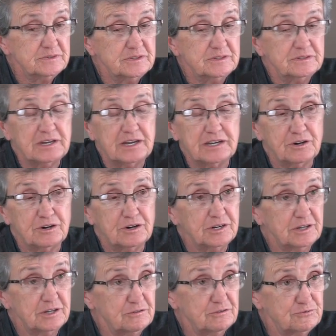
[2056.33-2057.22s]
I caught
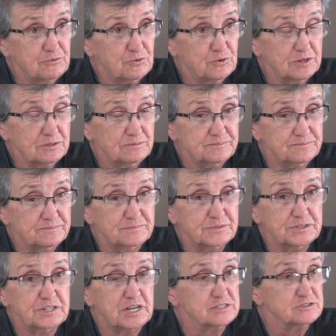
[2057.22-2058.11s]
hell for it, but
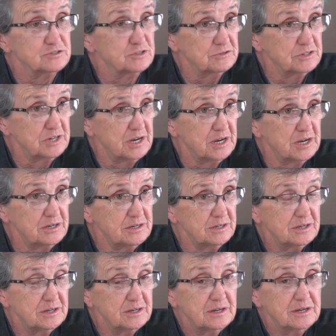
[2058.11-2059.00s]
that's okay.
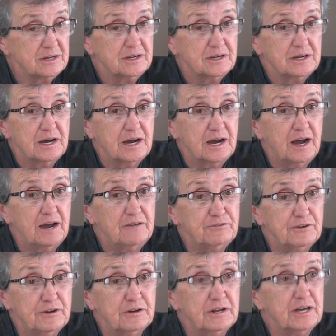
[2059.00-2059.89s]
I
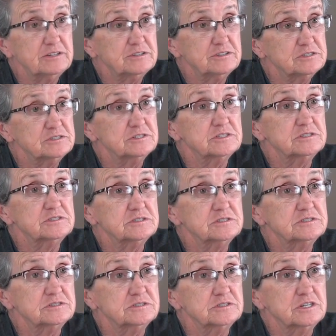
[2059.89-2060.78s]
felt like the
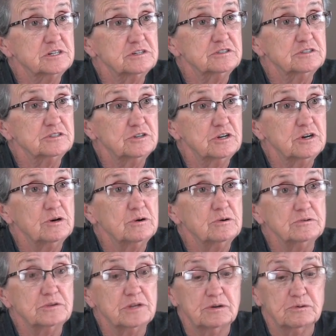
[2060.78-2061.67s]
citizens needed to know
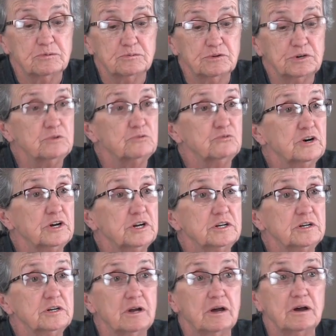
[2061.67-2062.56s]
that we're
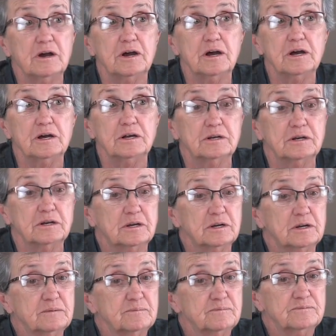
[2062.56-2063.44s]
running on
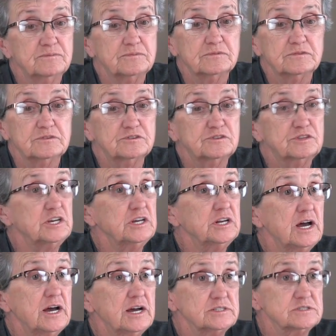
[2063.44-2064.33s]
thin
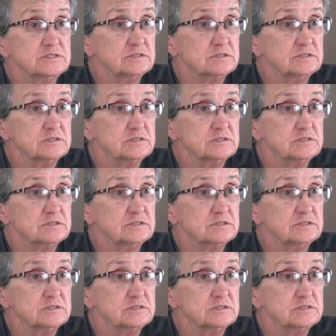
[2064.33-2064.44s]
ice.